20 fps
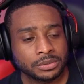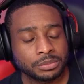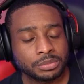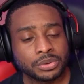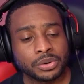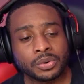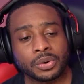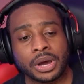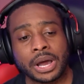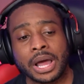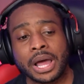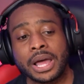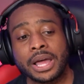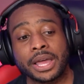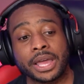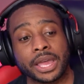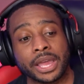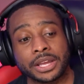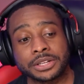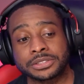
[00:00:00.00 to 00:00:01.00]
Bro, I
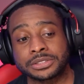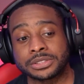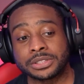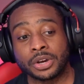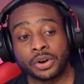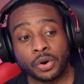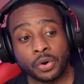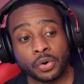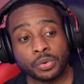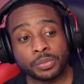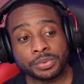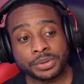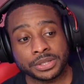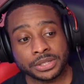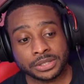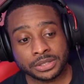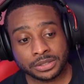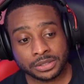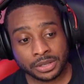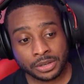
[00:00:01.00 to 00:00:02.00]
actually hope
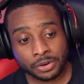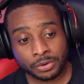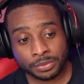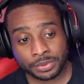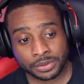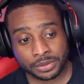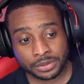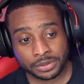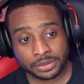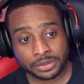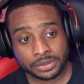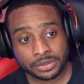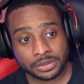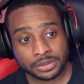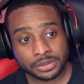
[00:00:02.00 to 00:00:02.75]
he can help her.